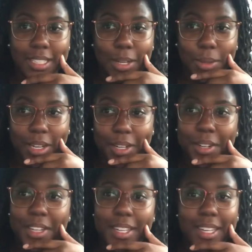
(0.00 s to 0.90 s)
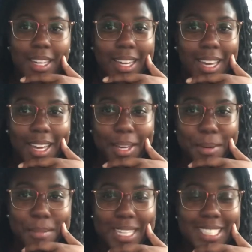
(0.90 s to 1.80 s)
Hold on. He he a
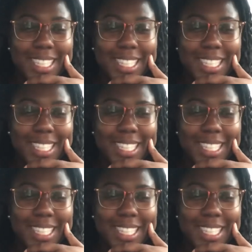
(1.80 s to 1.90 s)
mess.